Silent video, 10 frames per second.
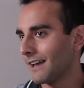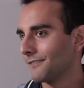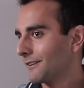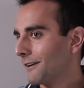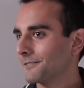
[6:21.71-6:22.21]
I
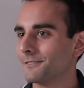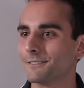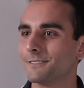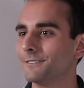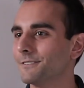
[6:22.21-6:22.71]
have an uncle or
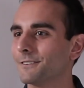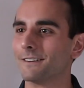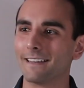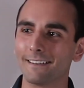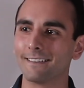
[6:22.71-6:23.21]
two who
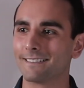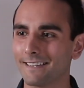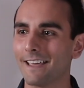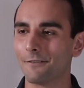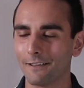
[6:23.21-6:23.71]
are a dentist,
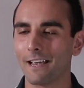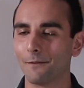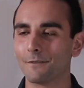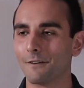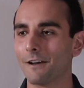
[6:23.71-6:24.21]
and they really
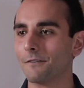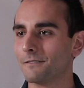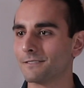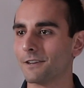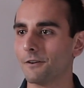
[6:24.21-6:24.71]
help you out.
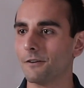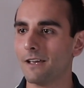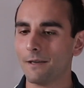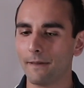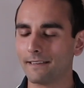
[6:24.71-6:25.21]
So
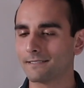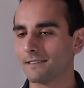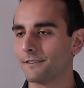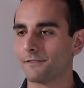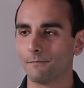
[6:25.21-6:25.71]

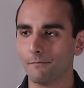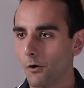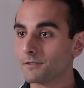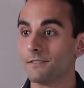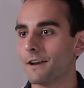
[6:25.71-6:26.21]
basically, from
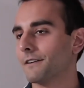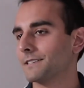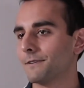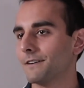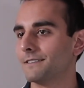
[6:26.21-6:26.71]
most of their
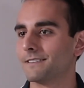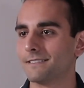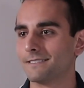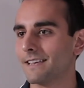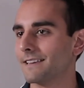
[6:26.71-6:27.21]

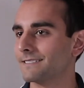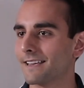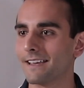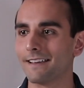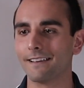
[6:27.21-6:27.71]
experiences, they
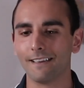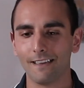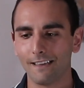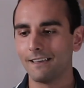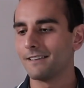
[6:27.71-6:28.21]
say
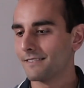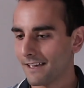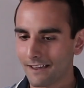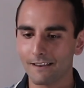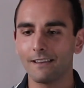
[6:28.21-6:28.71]

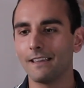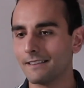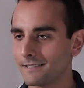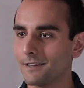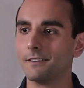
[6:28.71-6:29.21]
that
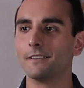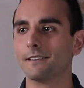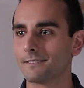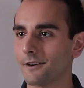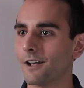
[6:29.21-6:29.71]
it's good
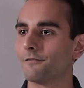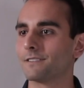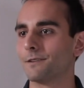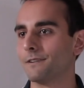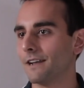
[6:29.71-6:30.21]
to start off with
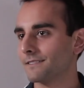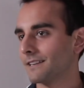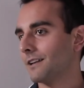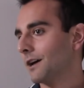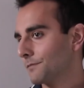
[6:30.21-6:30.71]
someone else
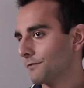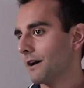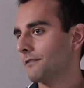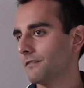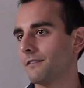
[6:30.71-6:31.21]
that'll help you
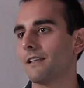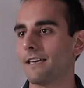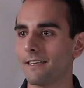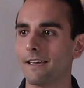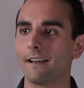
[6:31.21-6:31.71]
out,
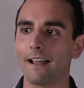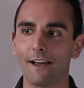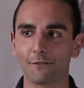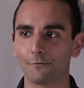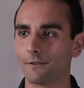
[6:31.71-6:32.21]
and then
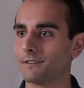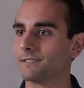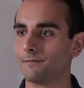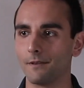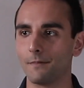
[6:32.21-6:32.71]

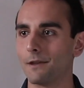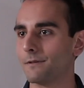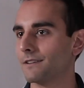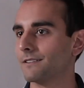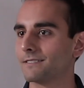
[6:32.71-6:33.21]
afterwards,
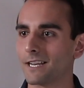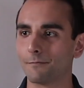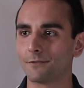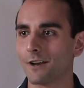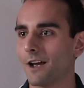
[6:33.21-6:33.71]
maybe set
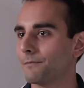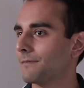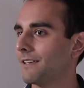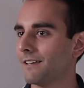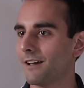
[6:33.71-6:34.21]
up shop
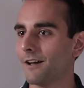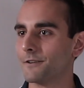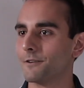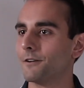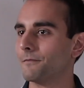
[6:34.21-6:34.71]
on
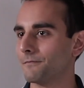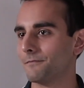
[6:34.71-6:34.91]
your own.